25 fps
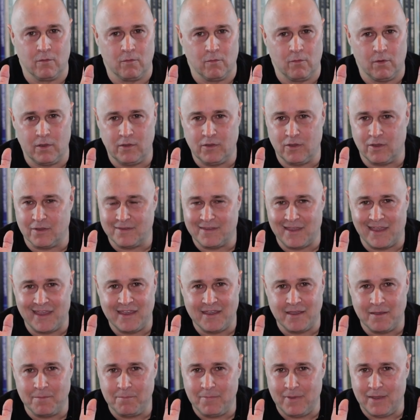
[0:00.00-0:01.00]
Well, you
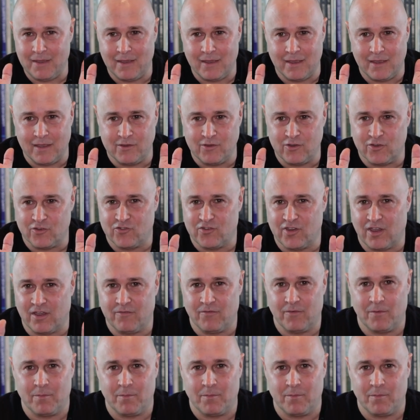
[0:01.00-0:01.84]
take them and you shove